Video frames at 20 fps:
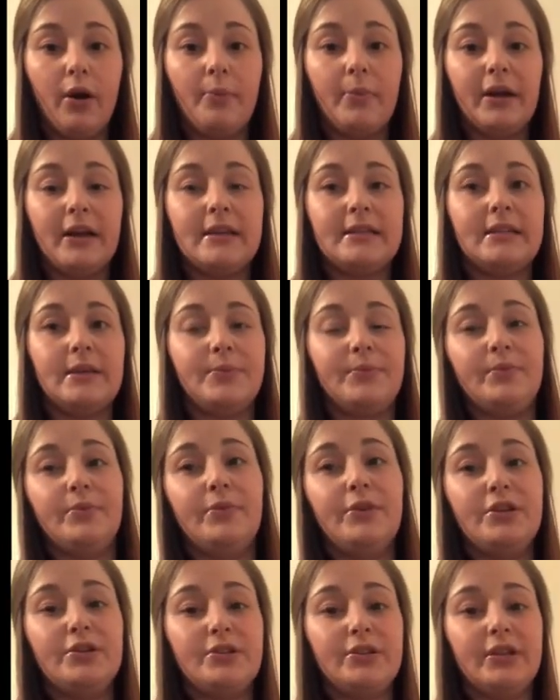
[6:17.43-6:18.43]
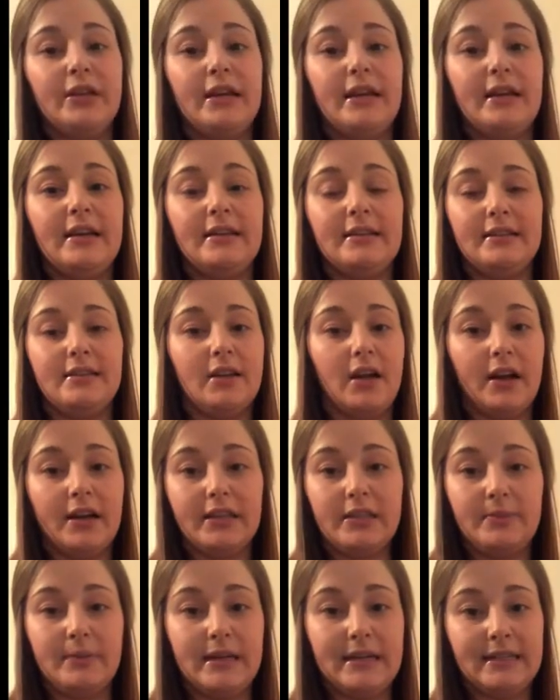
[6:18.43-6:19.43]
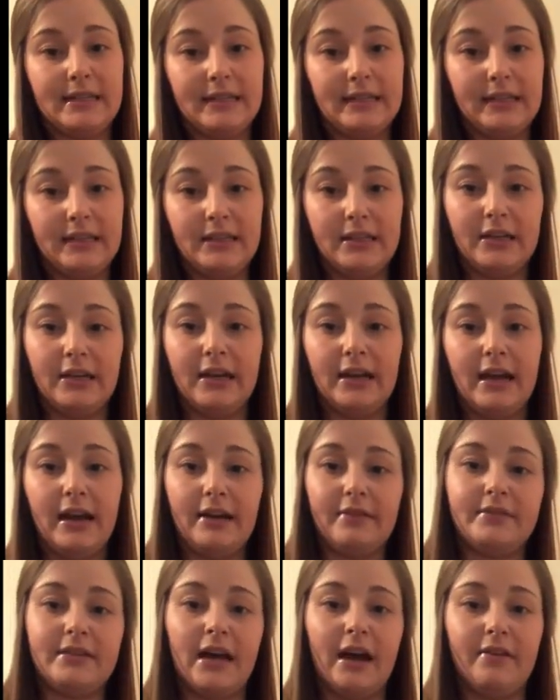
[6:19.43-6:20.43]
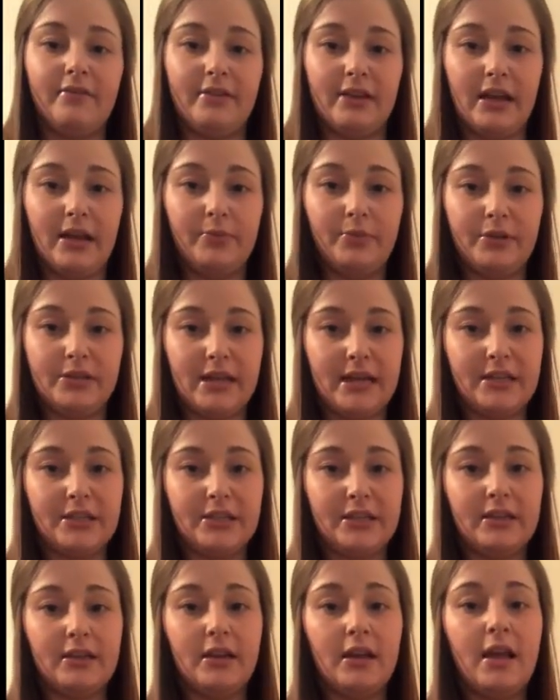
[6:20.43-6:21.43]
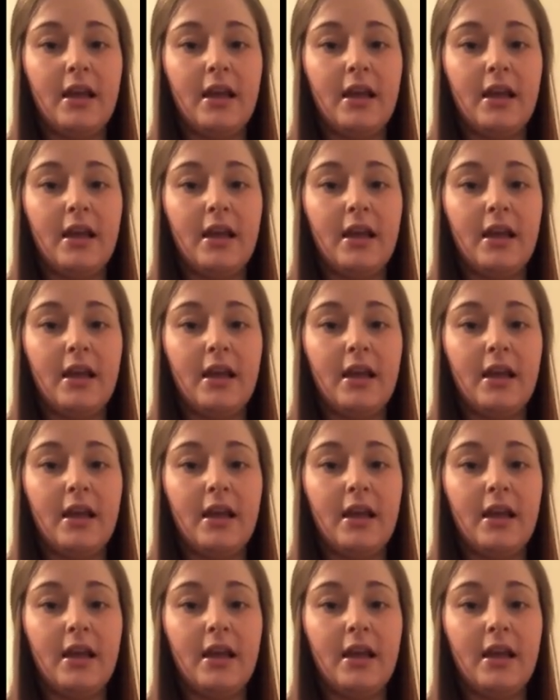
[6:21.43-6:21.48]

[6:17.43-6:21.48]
because it usually is not expected that they're going to have the amputation.